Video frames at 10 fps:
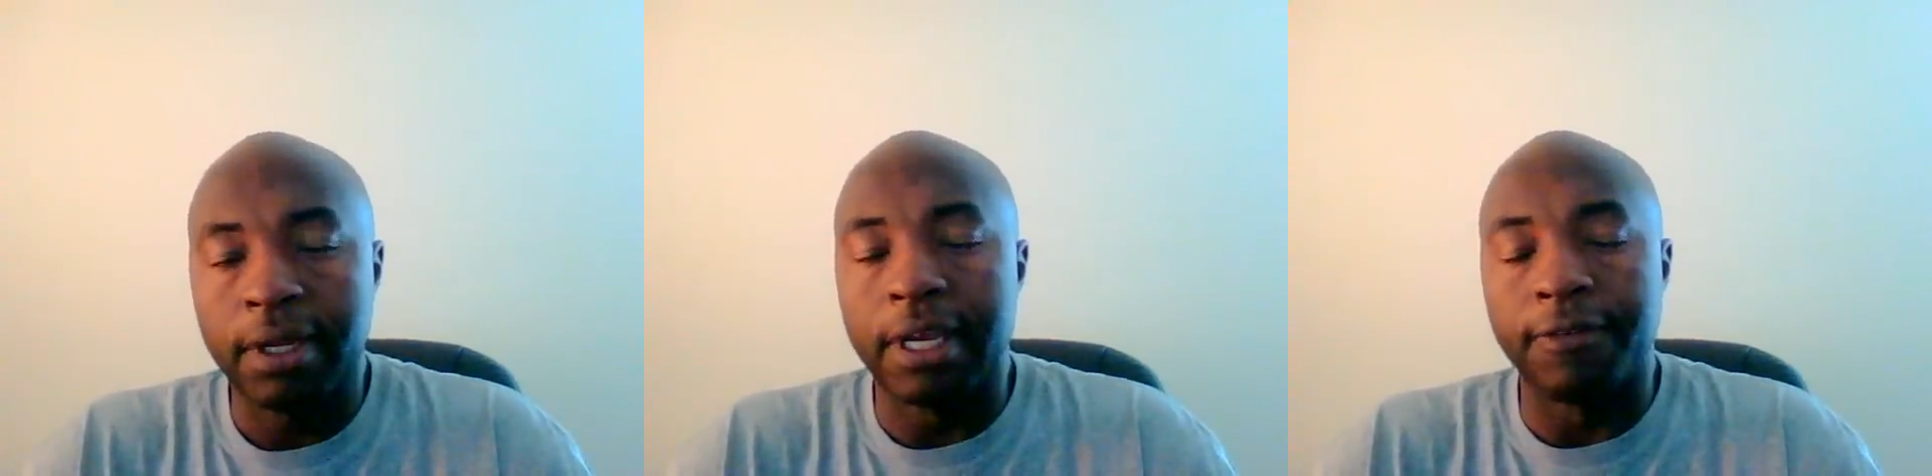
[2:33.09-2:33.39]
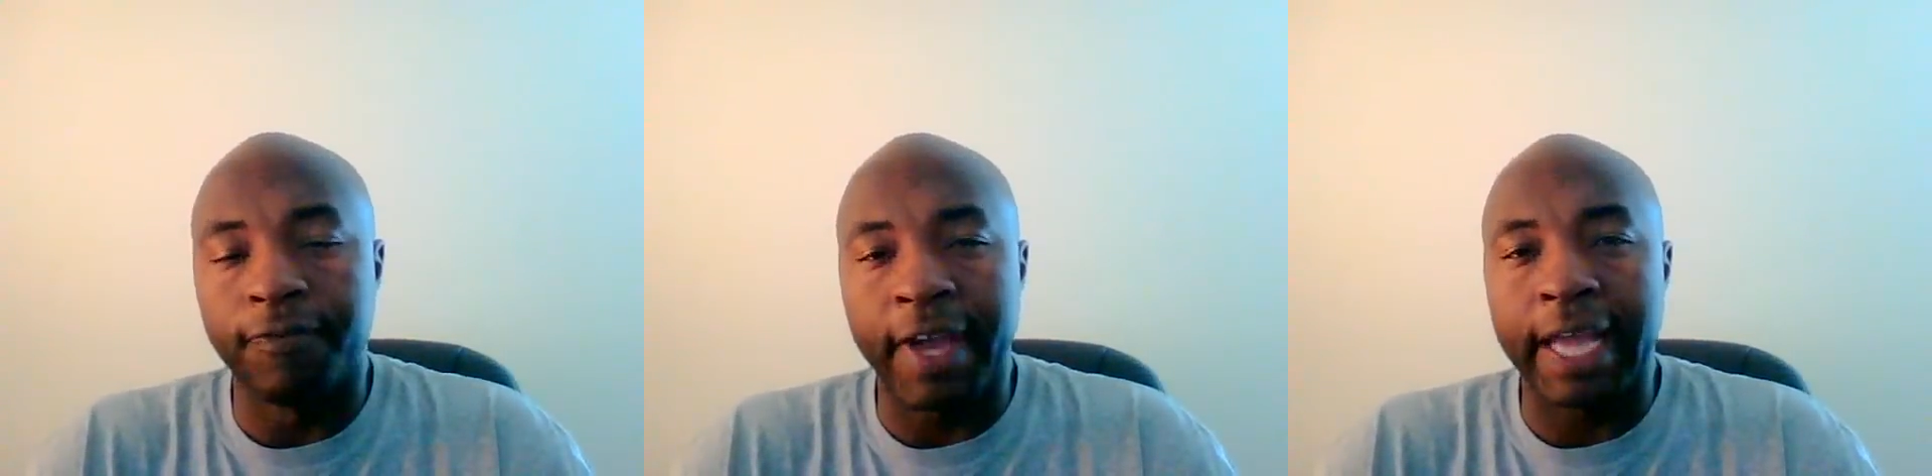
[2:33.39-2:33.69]

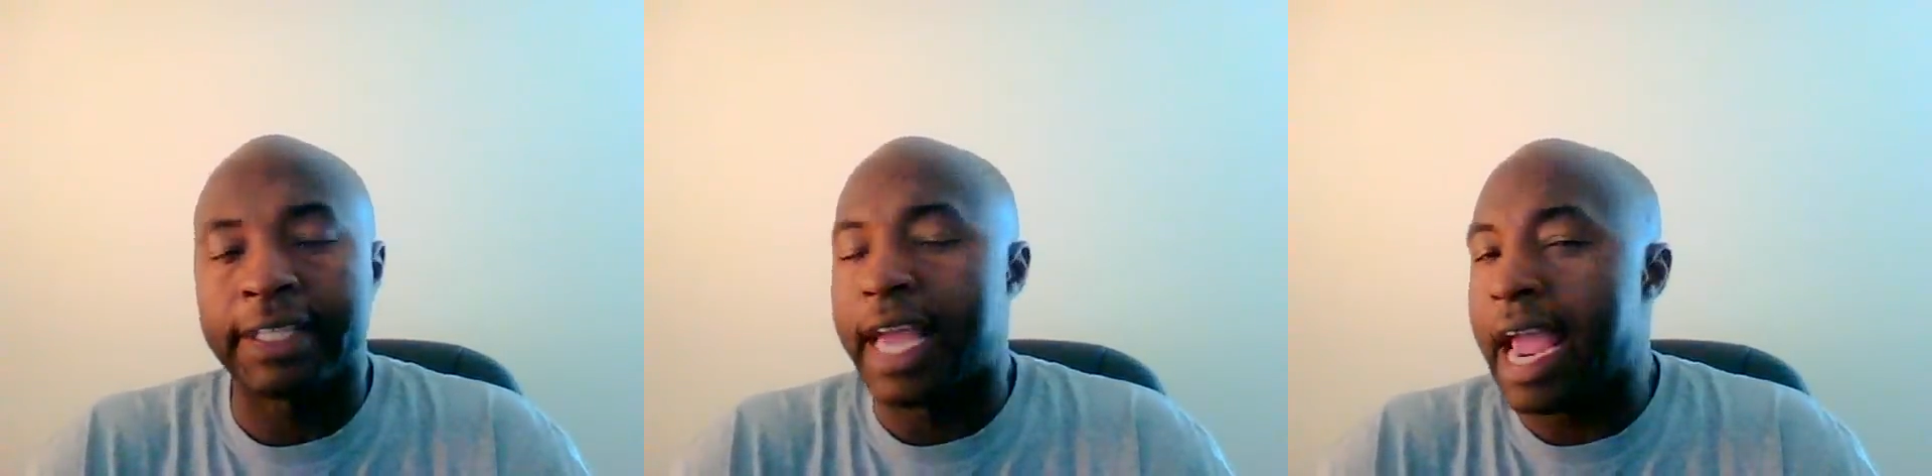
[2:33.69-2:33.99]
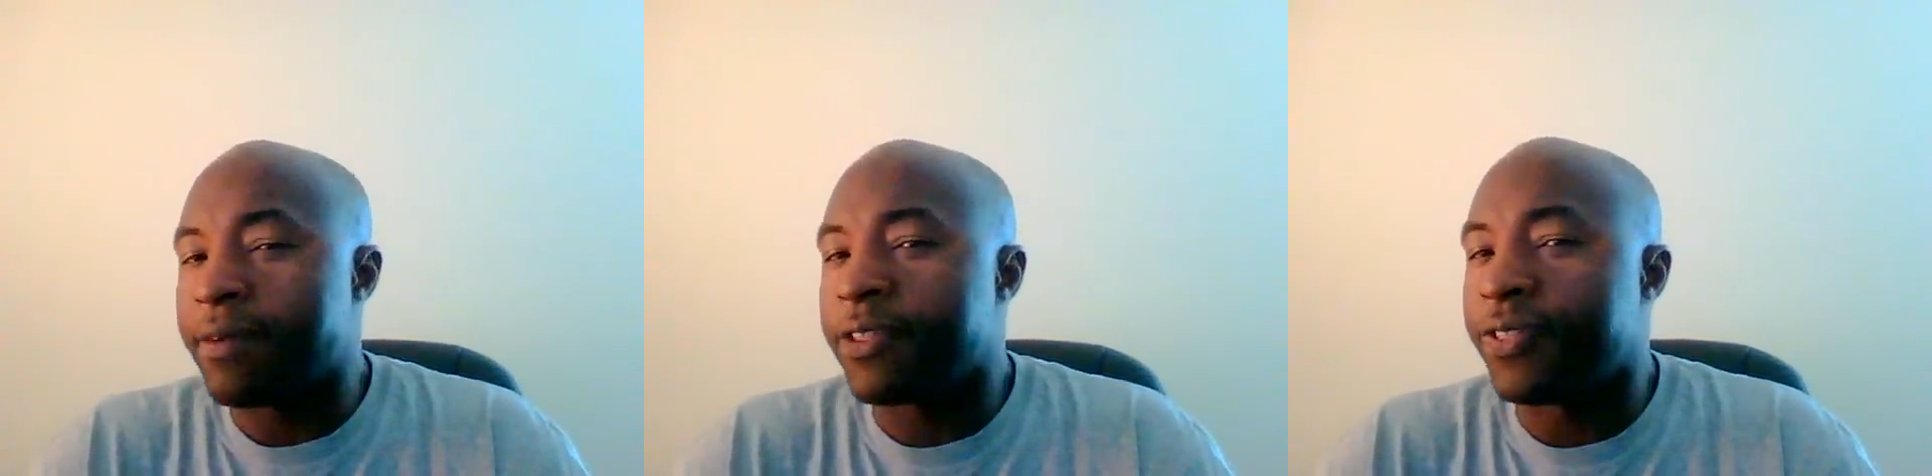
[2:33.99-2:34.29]
In fact,
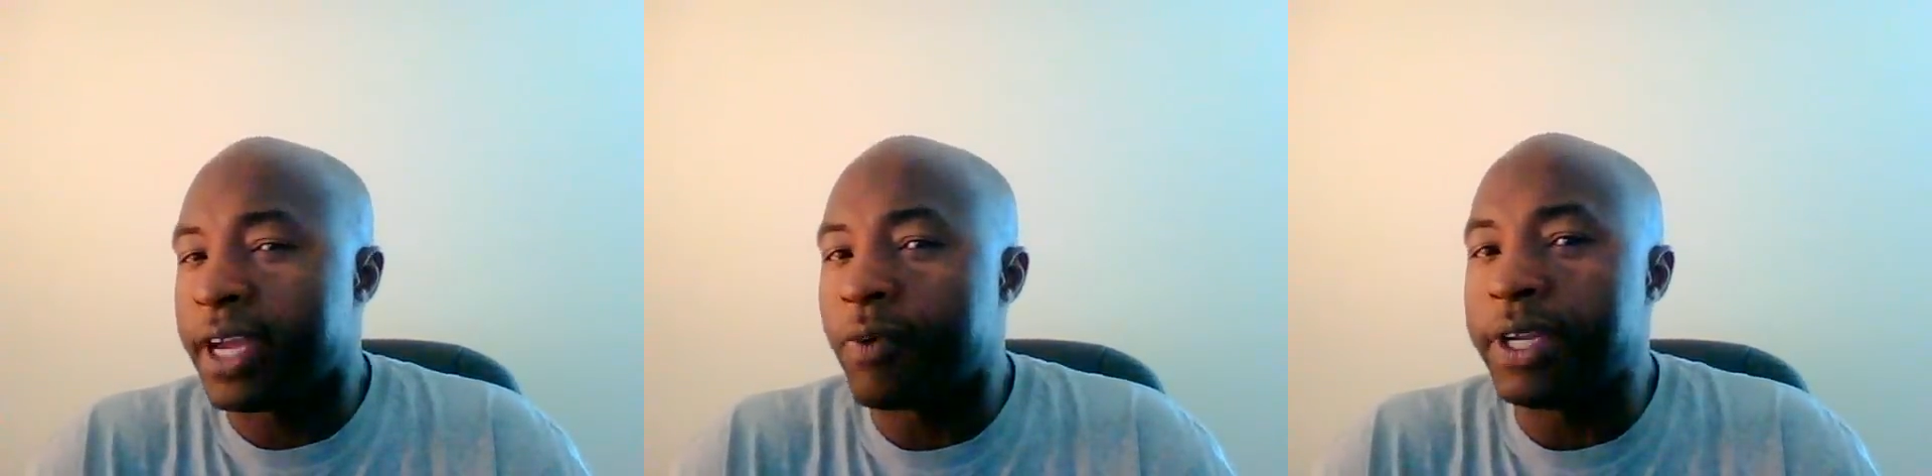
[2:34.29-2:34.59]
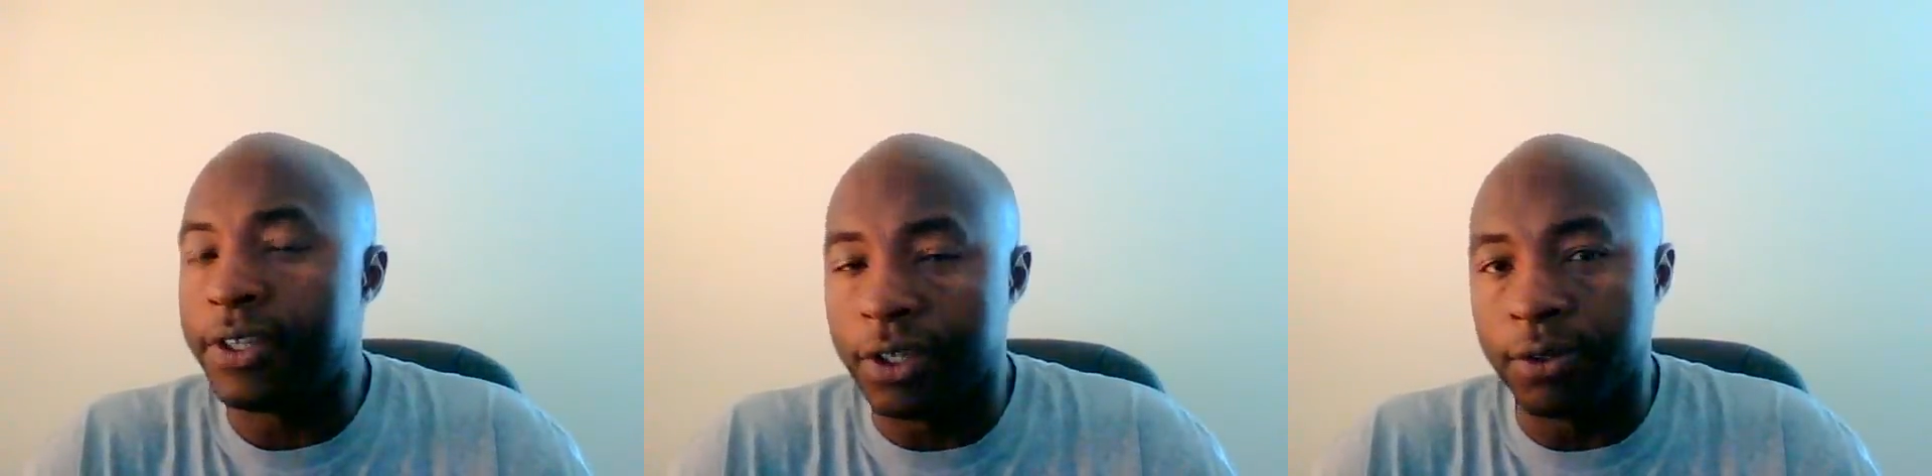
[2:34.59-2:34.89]
everything
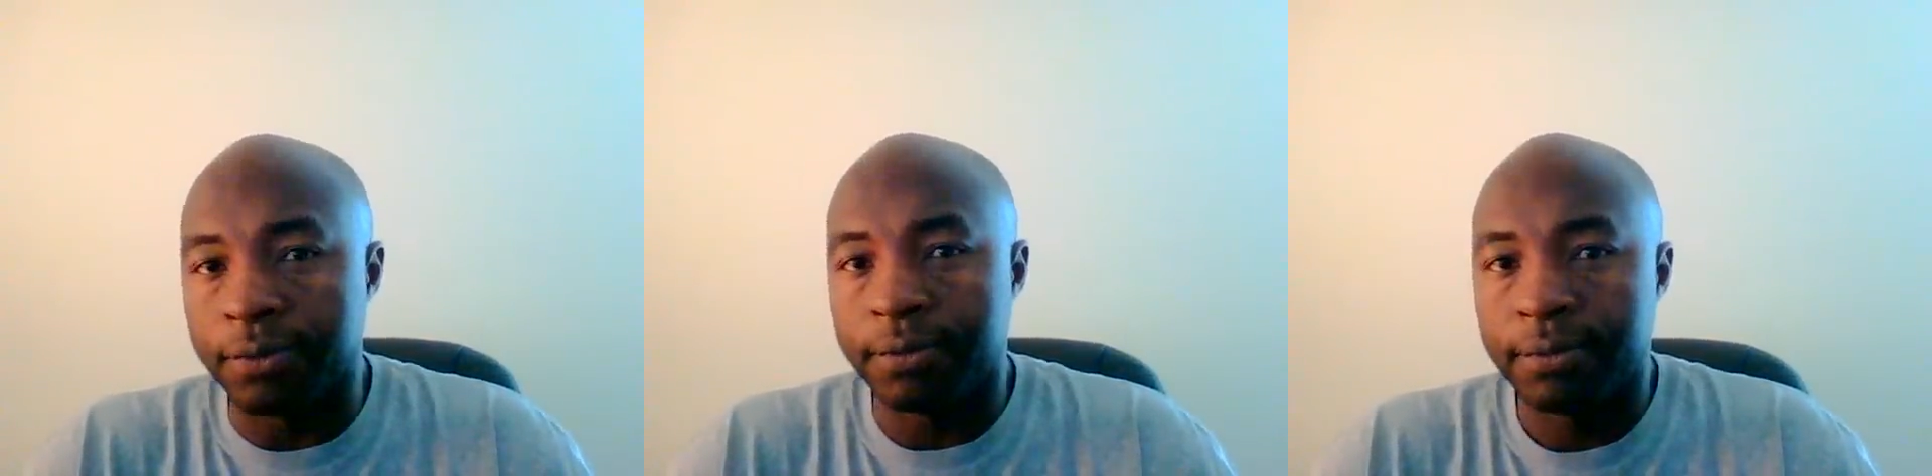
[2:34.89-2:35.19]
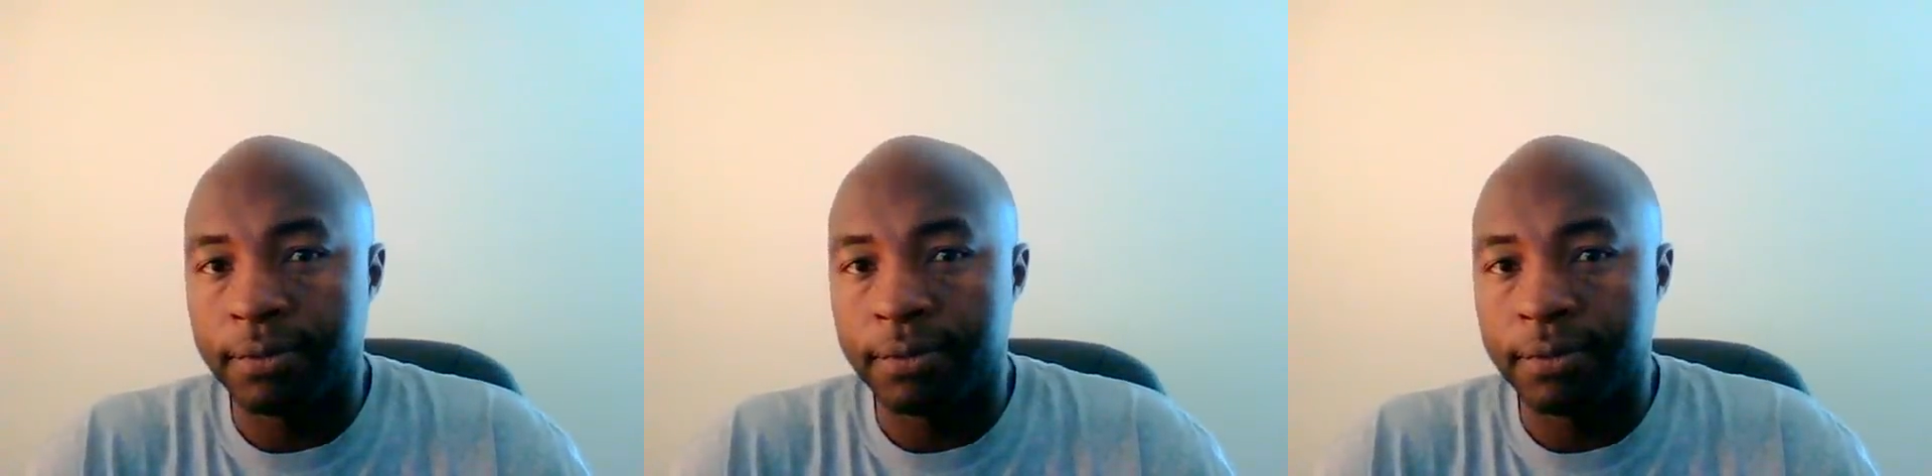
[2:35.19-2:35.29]
we do